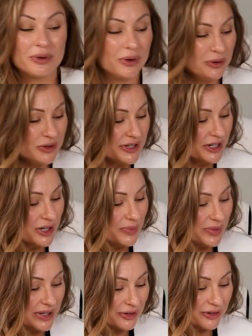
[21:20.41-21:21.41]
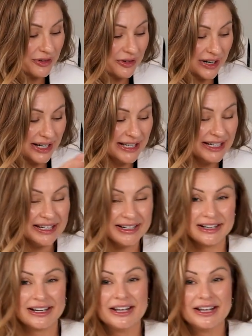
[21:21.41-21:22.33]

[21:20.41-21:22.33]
Cold therapy right here,